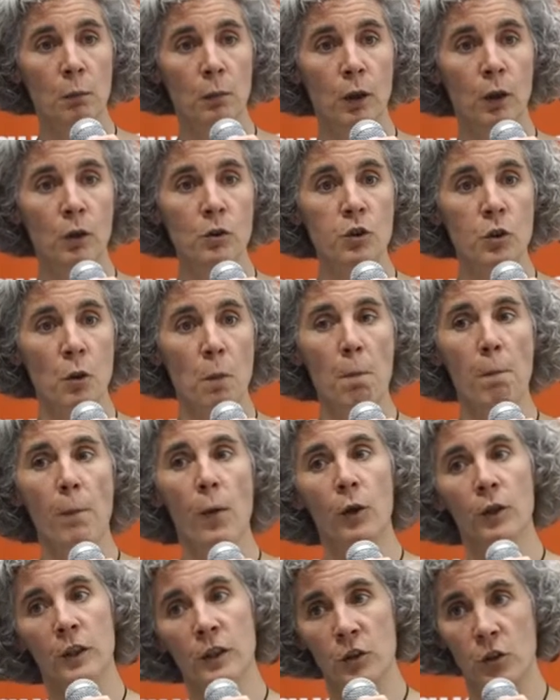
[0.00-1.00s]
but also
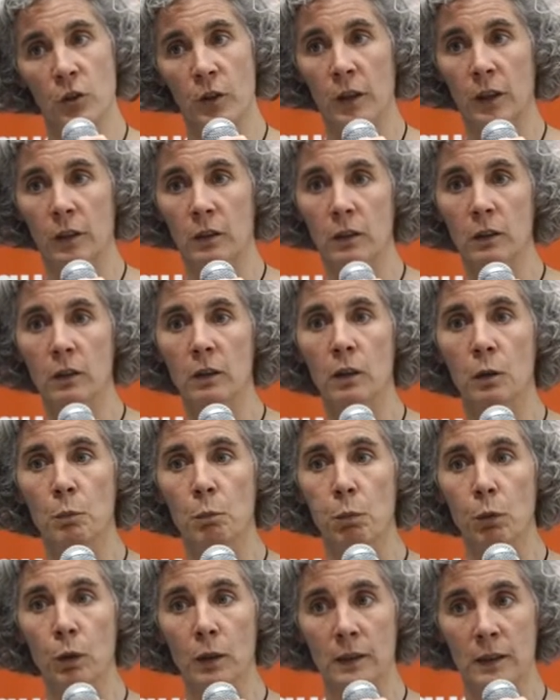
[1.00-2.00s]
monitoring the
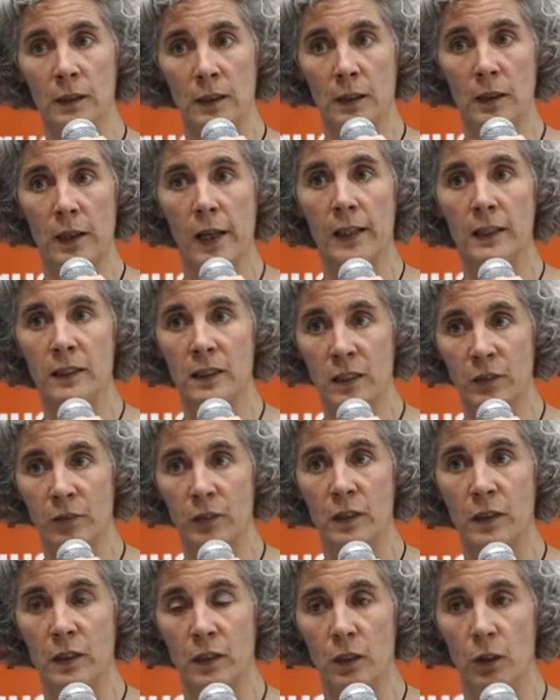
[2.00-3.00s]
political
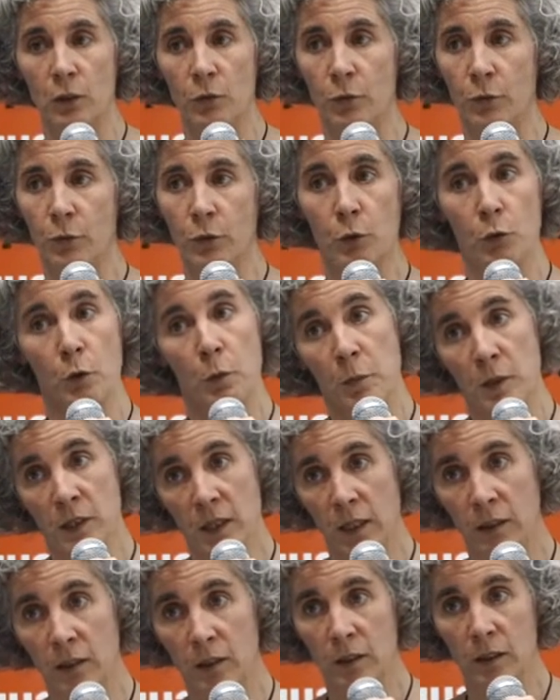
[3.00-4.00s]
activity of the
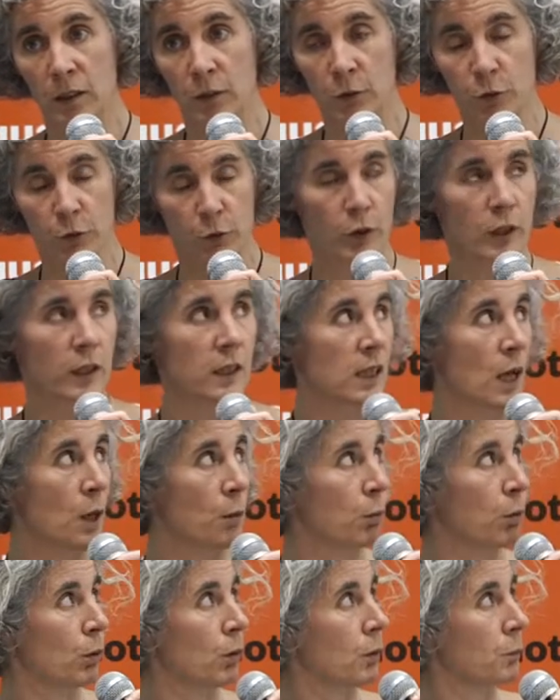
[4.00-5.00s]
representatives, for
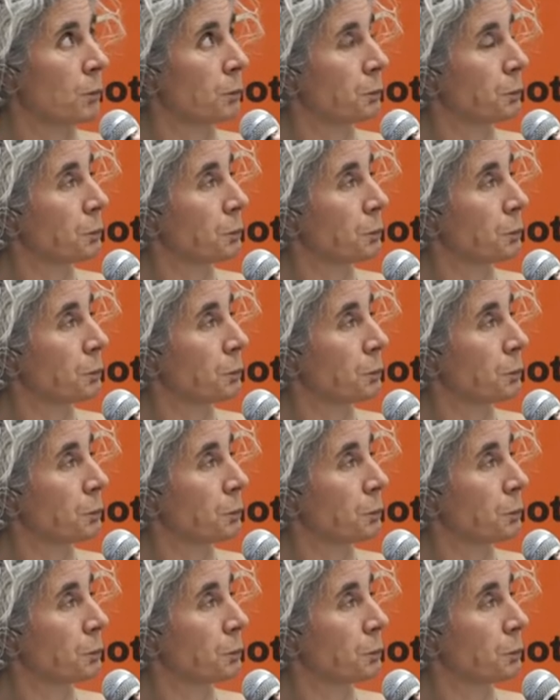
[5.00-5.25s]
example.